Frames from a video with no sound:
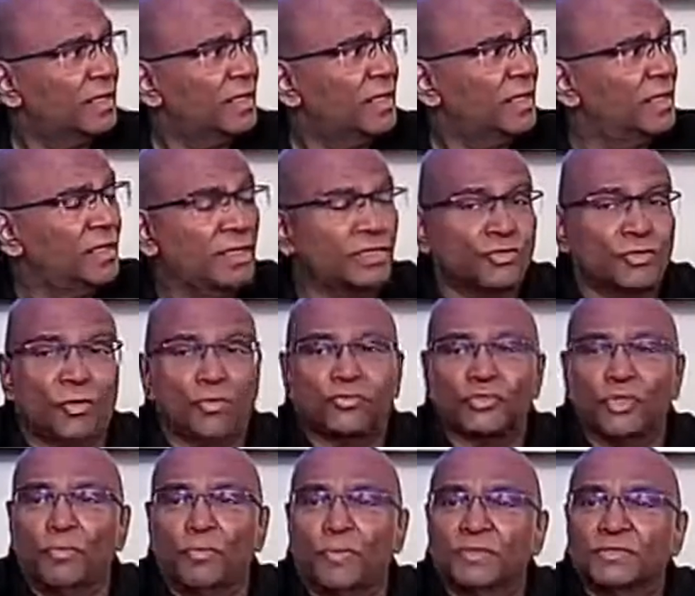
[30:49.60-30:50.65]
it's
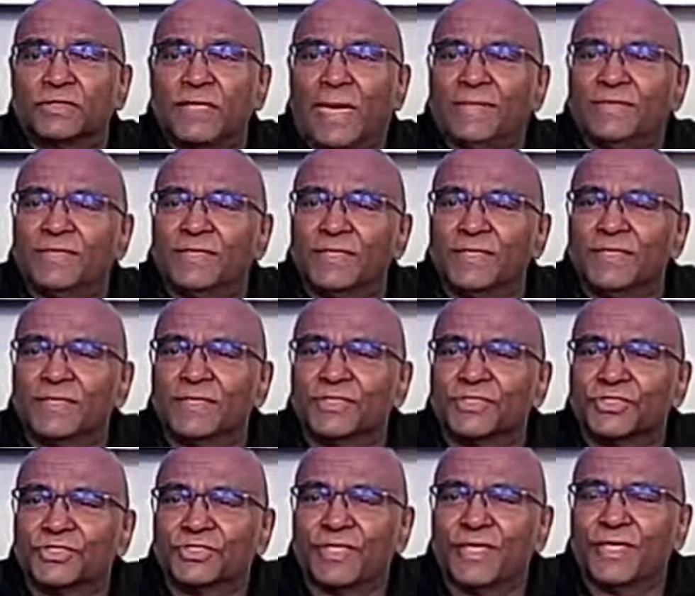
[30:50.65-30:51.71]
also about tightening the
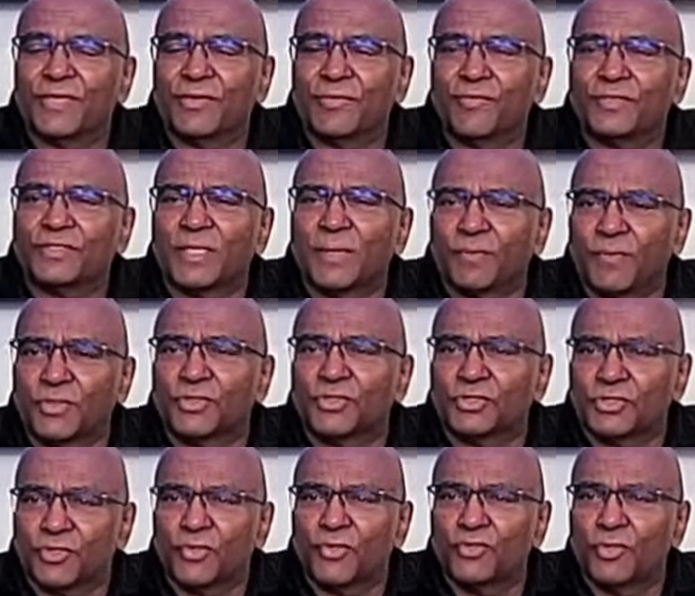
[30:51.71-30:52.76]
skin, which I'm going to
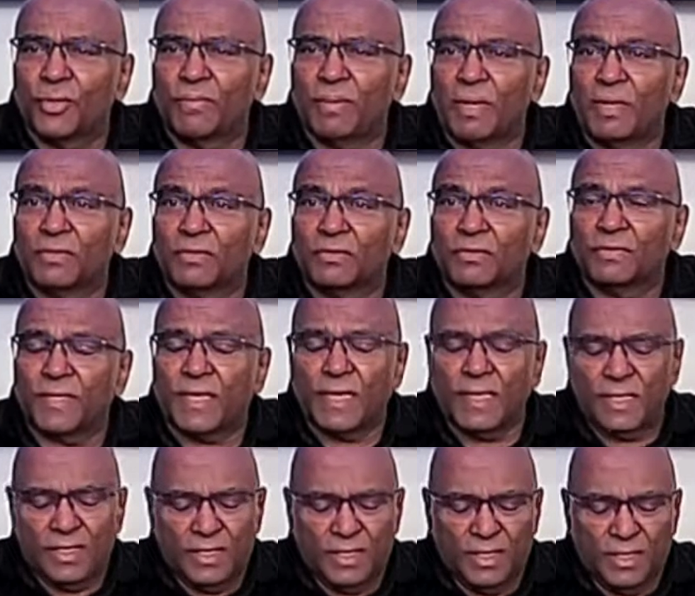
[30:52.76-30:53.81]
show you about.
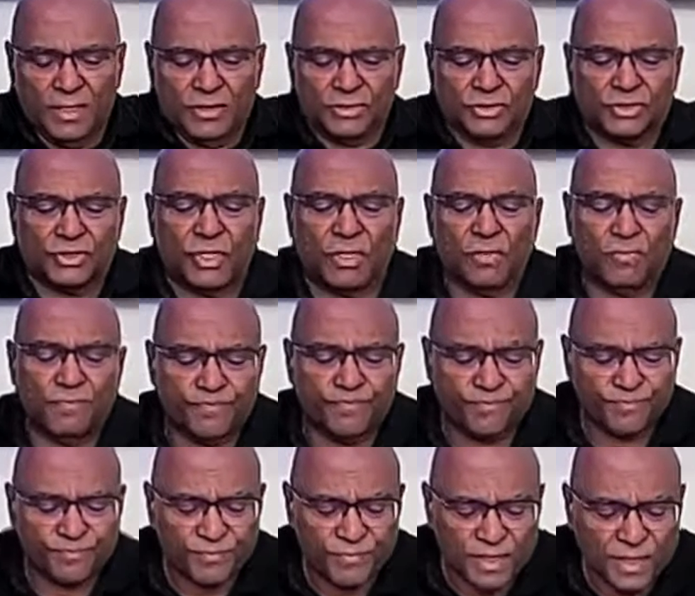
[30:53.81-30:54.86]
Okay, so
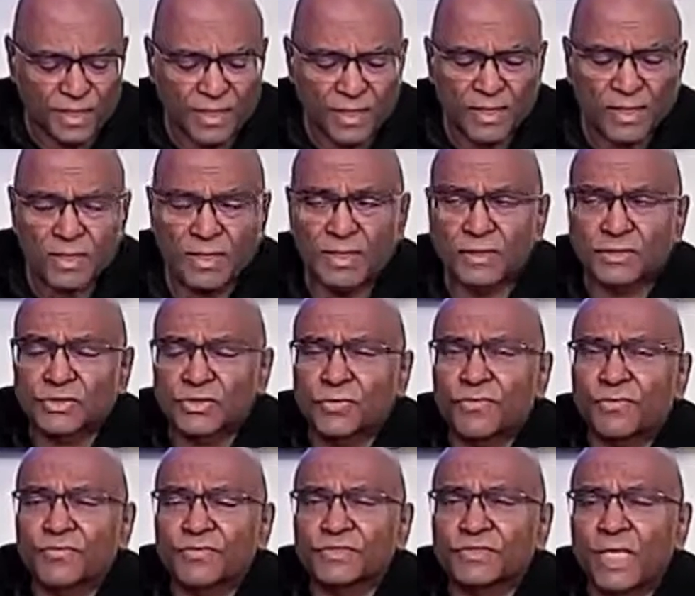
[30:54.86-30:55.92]

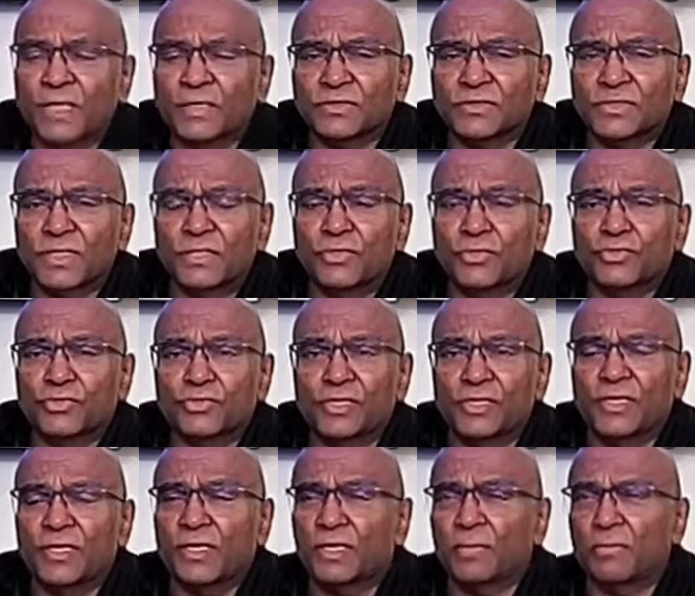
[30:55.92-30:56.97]
the results are
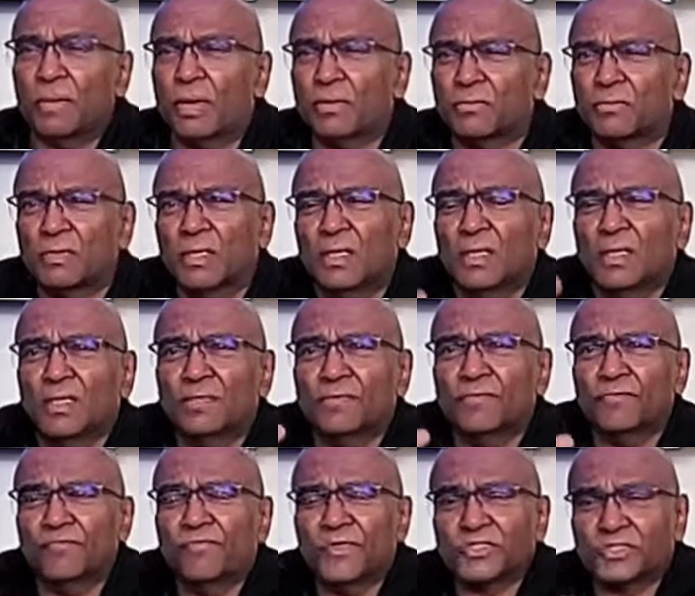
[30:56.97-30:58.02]
usually in about
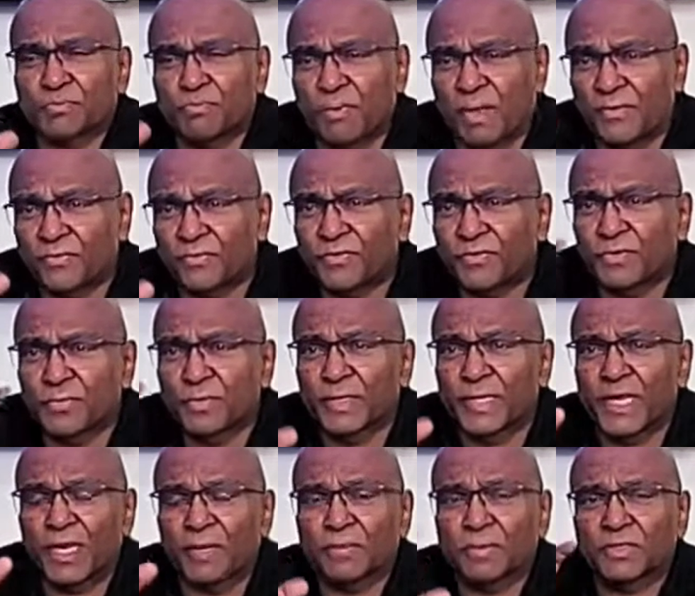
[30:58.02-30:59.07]
first month you will
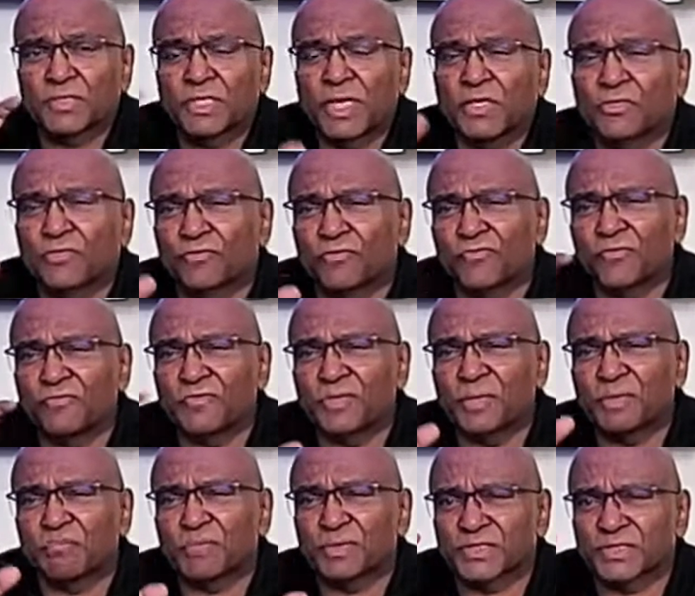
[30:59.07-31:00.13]
get about 10 to
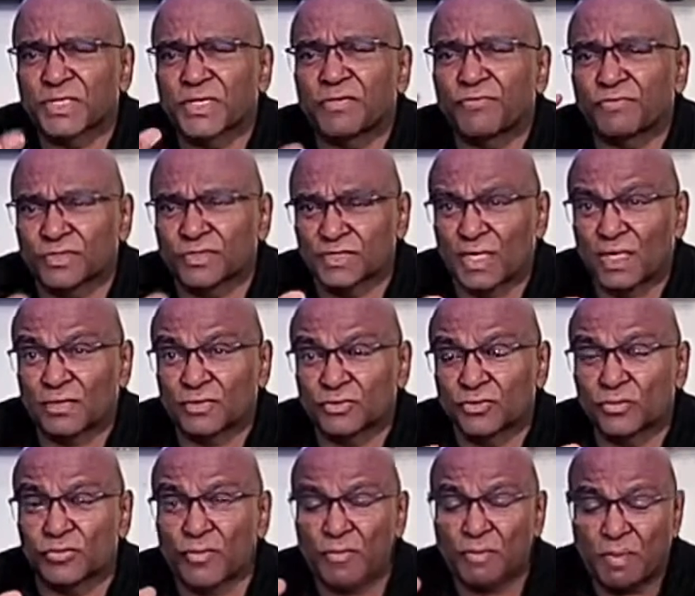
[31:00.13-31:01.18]
15% results.
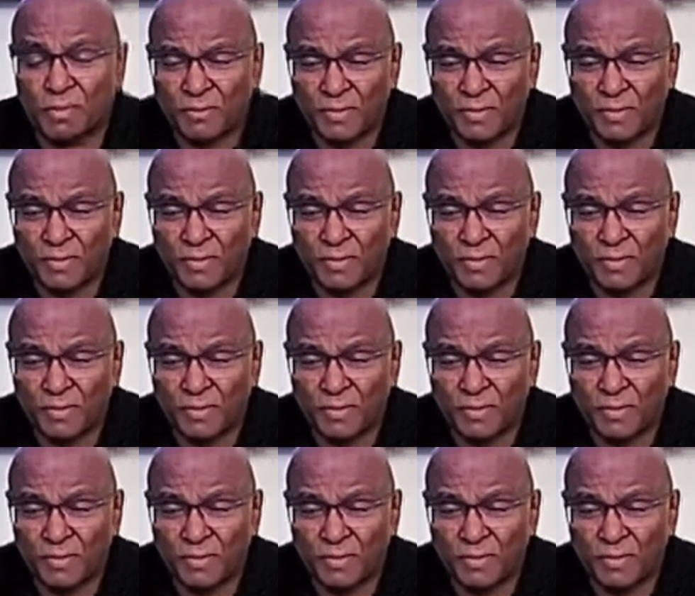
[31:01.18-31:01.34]
So remember,